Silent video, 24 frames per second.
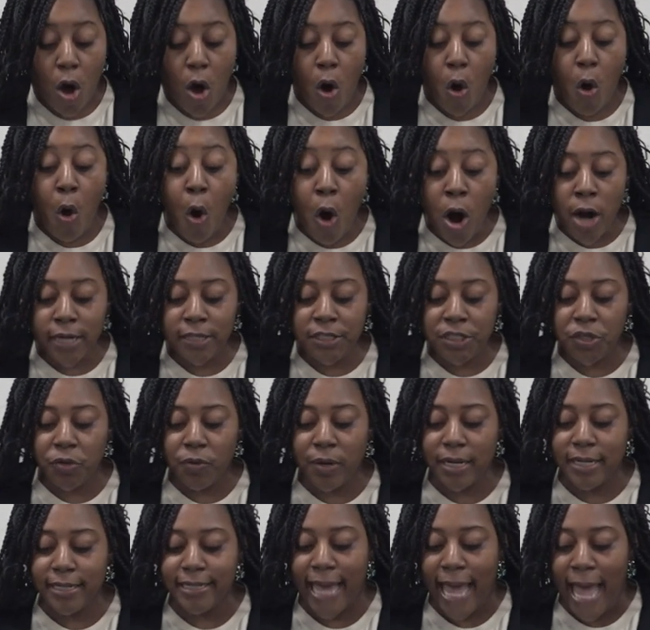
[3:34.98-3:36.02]
or
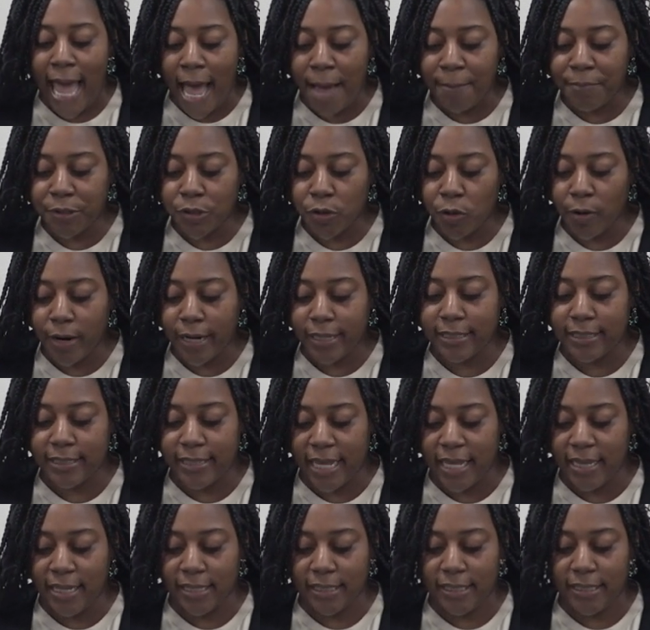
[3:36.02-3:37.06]
to adapt or
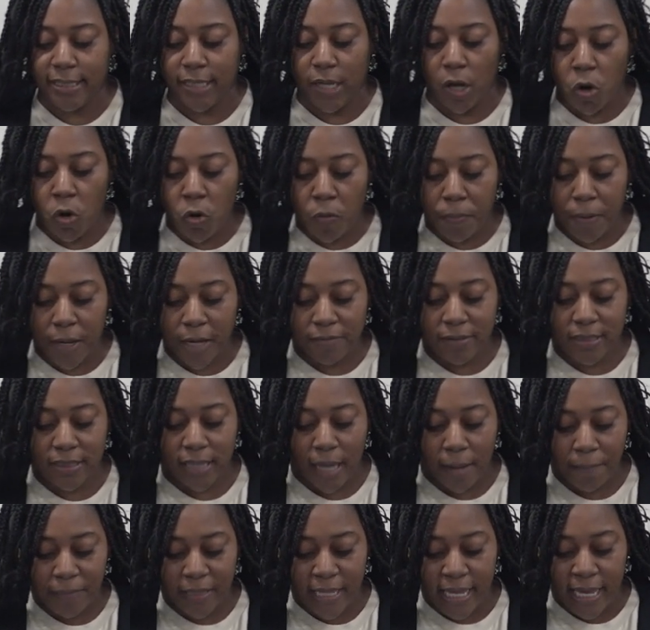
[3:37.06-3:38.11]
extend the scope of
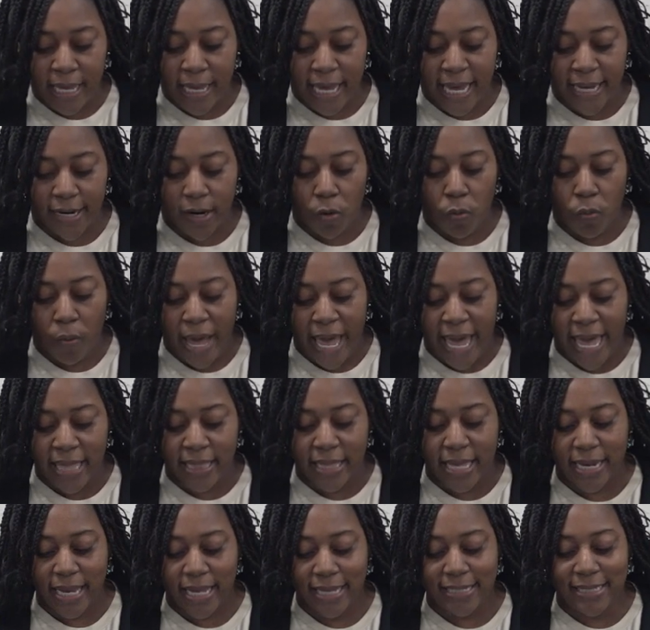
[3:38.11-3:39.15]
something in a way
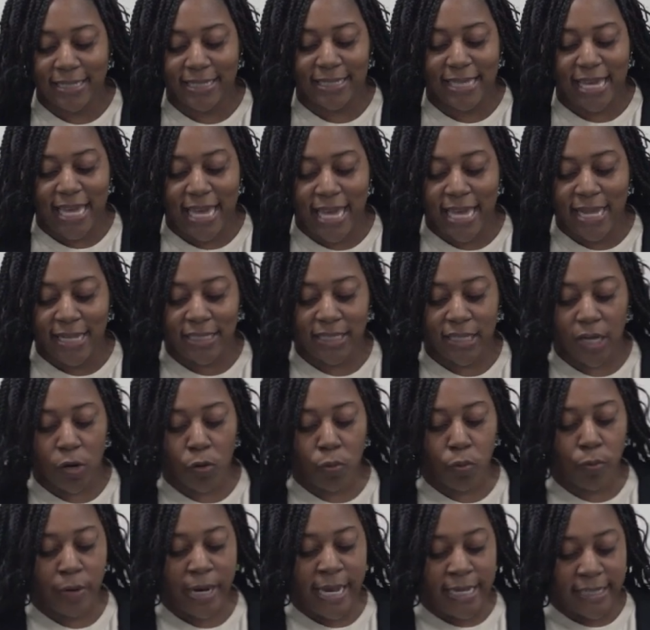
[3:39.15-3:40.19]
that exceeds a
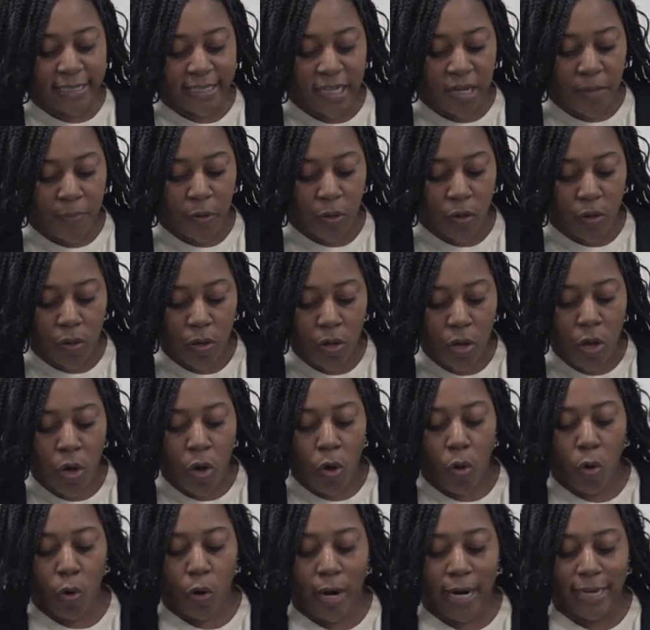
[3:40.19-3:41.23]
reasonable
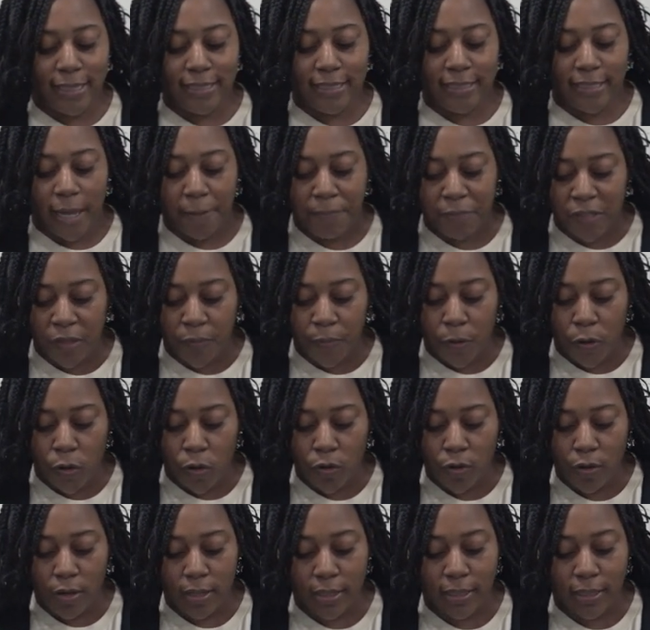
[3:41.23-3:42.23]
or acceptable